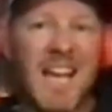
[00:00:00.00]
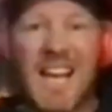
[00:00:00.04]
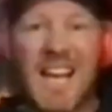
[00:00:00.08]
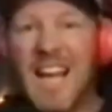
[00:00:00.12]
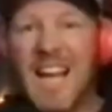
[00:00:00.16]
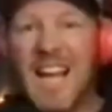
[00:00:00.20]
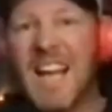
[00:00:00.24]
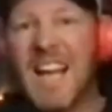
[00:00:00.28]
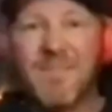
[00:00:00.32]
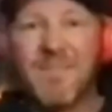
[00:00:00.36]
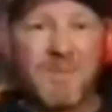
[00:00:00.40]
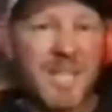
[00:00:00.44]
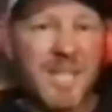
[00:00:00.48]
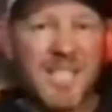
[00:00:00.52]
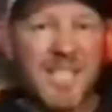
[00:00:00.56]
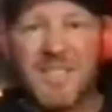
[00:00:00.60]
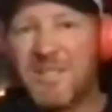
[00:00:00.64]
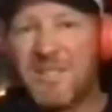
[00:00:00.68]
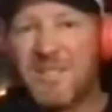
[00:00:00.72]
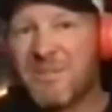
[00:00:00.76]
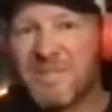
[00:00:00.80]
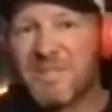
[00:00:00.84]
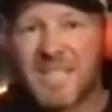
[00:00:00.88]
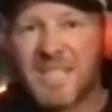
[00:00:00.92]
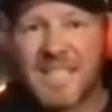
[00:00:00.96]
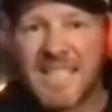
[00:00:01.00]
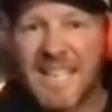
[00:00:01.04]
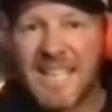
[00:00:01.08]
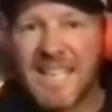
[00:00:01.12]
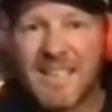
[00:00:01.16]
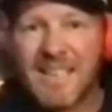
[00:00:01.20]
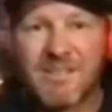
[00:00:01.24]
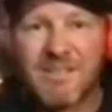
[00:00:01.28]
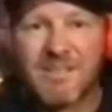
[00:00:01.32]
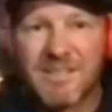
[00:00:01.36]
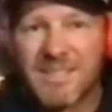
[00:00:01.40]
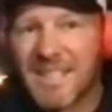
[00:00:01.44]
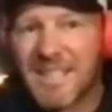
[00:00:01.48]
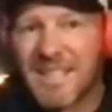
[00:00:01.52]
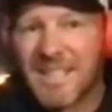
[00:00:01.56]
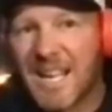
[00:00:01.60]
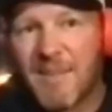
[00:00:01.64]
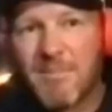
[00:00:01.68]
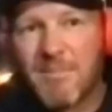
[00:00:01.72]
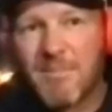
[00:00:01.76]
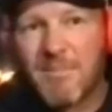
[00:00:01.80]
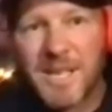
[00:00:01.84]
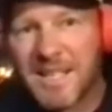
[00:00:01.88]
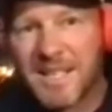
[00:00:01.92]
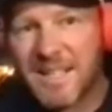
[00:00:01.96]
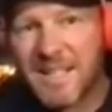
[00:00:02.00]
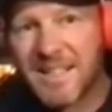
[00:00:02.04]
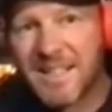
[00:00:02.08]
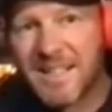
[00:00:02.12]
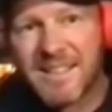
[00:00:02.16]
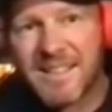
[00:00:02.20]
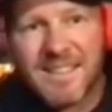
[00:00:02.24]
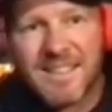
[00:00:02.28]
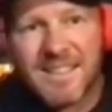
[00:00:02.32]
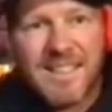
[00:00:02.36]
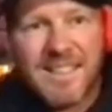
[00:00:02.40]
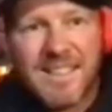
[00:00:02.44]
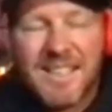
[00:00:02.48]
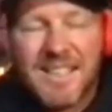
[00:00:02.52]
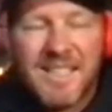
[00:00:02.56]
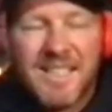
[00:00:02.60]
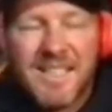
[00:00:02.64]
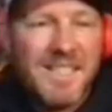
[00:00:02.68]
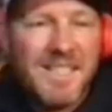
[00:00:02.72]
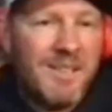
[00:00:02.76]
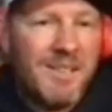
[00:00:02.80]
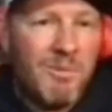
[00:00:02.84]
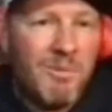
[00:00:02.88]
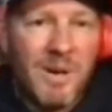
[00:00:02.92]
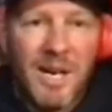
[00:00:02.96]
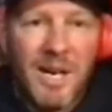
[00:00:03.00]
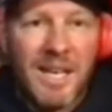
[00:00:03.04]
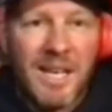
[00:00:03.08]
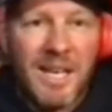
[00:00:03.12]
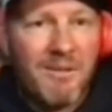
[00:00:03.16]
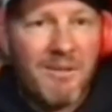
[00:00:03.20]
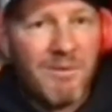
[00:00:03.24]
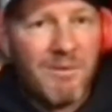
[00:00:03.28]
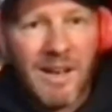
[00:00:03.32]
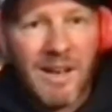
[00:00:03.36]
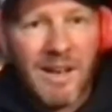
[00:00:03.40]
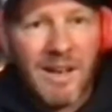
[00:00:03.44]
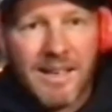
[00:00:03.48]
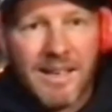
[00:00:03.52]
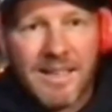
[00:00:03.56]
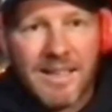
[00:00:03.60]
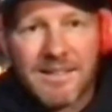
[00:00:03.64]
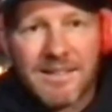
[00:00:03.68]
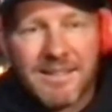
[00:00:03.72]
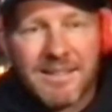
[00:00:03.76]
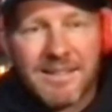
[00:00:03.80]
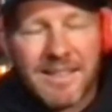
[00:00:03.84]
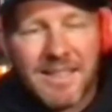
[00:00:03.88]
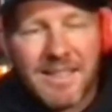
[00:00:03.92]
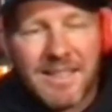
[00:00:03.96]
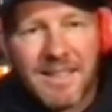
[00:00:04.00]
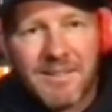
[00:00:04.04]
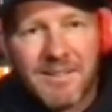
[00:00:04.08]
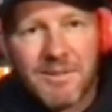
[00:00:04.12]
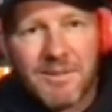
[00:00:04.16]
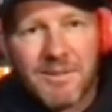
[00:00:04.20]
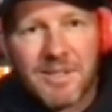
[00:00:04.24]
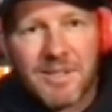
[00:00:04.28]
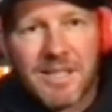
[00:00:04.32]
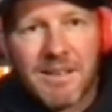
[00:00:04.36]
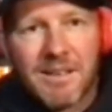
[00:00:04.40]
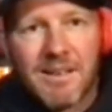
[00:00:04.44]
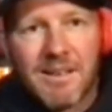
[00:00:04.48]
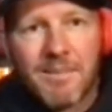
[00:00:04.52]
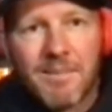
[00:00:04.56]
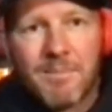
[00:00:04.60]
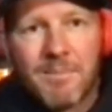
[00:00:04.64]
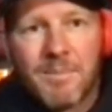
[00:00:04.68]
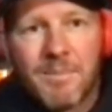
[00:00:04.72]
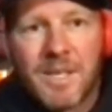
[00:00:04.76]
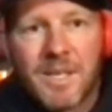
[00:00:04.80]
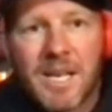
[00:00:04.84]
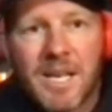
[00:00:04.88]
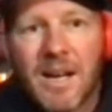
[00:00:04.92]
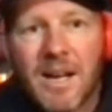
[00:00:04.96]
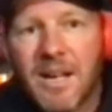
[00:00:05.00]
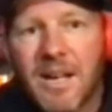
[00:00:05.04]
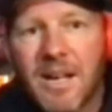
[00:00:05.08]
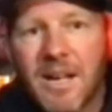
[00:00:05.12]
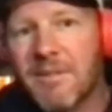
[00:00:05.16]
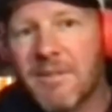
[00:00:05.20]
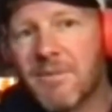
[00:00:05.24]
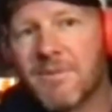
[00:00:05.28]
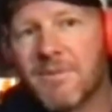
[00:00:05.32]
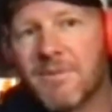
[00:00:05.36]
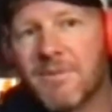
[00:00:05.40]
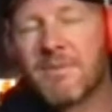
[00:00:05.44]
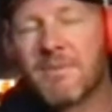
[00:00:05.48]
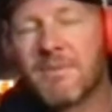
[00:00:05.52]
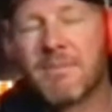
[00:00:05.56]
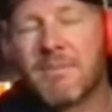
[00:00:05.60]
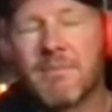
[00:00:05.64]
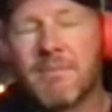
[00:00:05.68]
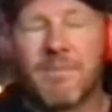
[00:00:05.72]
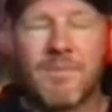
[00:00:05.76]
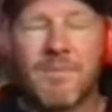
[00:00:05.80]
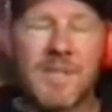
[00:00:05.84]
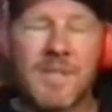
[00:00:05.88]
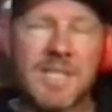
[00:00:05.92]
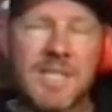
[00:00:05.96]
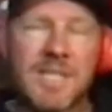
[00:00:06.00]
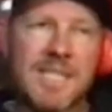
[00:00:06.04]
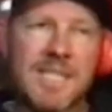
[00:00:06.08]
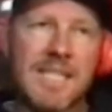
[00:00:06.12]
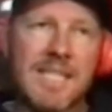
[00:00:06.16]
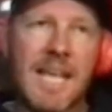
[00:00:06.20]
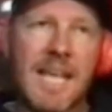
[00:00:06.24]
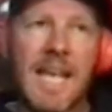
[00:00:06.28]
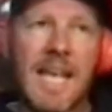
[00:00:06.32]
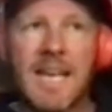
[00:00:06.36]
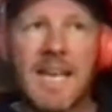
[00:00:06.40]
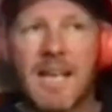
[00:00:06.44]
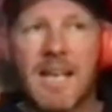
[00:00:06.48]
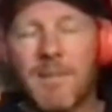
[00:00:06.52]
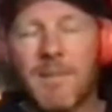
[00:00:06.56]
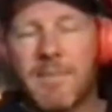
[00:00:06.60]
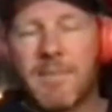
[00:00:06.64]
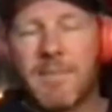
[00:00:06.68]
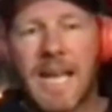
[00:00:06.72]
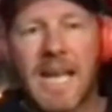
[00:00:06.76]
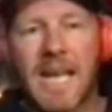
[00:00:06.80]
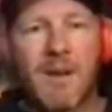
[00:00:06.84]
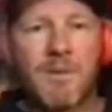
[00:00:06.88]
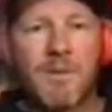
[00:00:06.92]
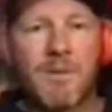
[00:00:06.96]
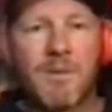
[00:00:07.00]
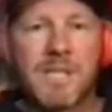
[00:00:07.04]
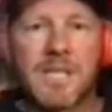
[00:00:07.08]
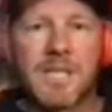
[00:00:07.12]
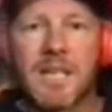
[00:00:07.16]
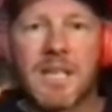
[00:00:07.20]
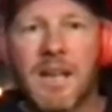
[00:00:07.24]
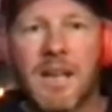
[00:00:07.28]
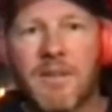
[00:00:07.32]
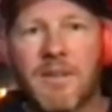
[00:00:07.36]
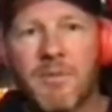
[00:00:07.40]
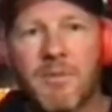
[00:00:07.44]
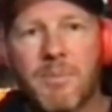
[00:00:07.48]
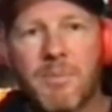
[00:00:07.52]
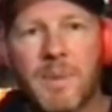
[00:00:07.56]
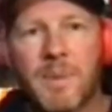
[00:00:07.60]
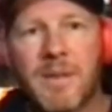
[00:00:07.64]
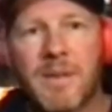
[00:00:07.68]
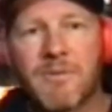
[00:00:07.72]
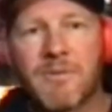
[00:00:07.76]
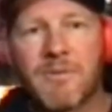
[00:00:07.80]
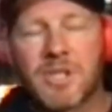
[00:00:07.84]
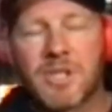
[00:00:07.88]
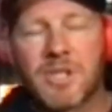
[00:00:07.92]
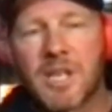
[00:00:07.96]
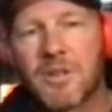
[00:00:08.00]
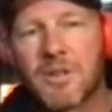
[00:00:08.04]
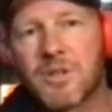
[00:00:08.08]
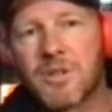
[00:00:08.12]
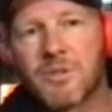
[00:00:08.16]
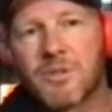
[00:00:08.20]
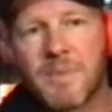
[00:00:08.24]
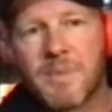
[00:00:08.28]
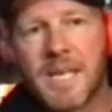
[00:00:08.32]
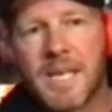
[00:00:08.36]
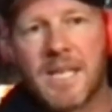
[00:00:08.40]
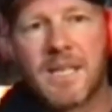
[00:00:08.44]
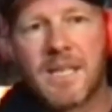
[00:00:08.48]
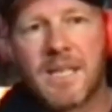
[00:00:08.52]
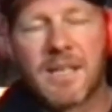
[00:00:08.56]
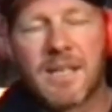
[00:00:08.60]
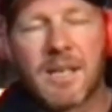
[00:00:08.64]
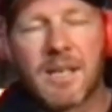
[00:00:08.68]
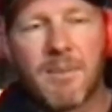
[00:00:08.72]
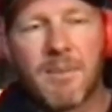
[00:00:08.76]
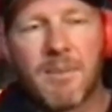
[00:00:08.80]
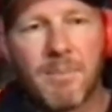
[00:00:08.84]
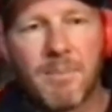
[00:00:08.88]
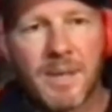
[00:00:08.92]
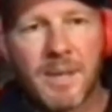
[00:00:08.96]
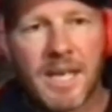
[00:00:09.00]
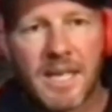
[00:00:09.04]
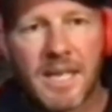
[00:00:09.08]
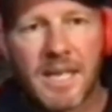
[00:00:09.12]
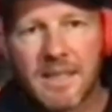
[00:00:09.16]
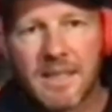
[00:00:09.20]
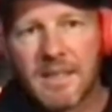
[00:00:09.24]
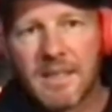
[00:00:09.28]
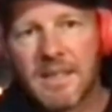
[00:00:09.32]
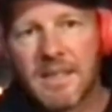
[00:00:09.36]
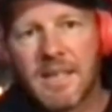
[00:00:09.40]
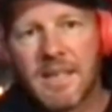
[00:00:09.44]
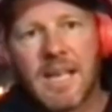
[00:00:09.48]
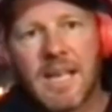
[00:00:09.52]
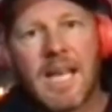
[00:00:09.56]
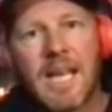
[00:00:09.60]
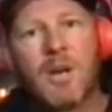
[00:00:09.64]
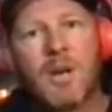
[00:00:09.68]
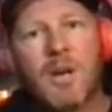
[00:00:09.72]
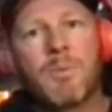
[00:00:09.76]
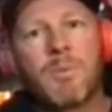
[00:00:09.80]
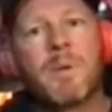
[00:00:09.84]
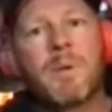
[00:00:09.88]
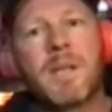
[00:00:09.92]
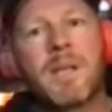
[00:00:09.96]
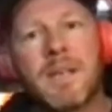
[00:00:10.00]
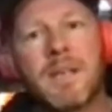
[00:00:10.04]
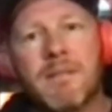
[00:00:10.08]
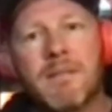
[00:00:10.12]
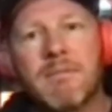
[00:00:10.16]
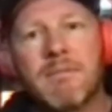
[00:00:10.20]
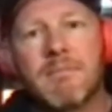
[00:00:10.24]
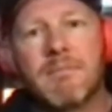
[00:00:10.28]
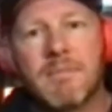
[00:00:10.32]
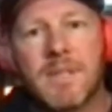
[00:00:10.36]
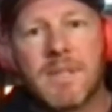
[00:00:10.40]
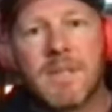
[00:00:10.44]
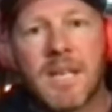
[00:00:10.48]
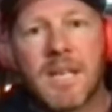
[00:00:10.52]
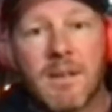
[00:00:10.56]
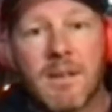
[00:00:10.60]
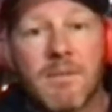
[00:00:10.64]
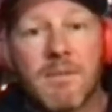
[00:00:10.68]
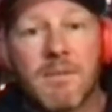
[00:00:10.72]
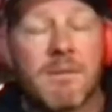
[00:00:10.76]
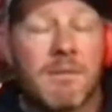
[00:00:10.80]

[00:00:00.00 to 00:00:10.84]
I'm going to do something else. I'm going to work in flying, you know? So I'm kind of setting up now as a kind of a bit of a social media company, helping, you know,